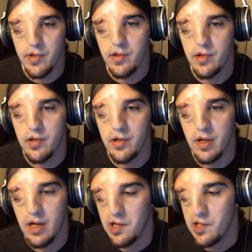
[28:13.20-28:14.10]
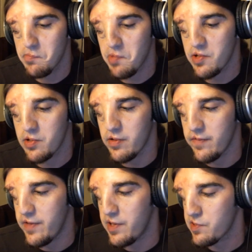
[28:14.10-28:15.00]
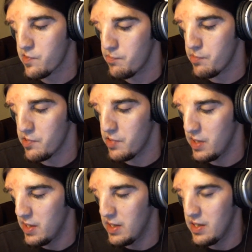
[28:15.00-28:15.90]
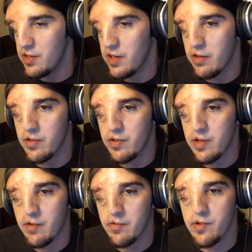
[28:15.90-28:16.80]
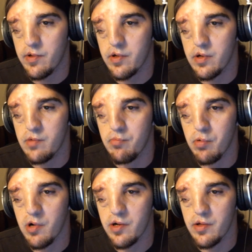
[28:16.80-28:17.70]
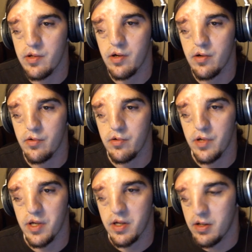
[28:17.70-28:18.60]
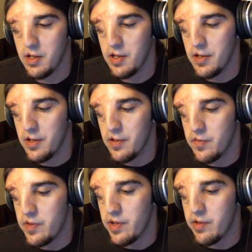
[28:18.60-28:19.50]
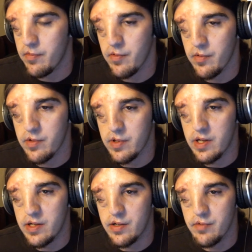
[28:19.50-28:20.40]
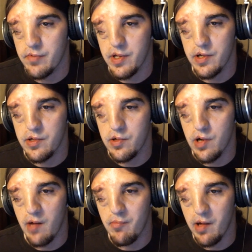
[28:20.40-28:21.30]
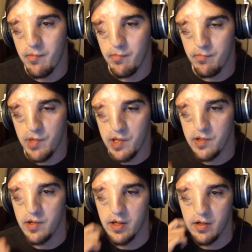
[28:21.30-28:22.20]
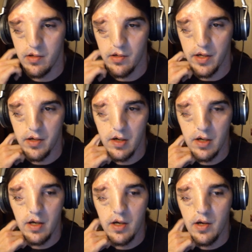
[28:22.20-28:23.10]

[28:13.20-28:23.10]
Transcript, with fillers: on with the special effects, but yeah. that that was the good part though. Like they they did a really good job at mixing like